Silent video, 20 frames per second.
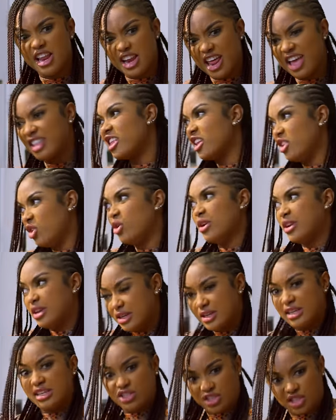Let alone
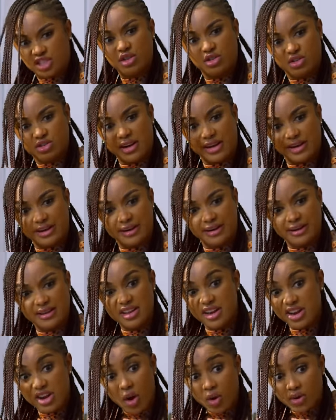his children.
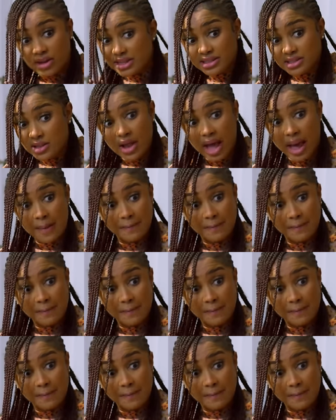No, that's not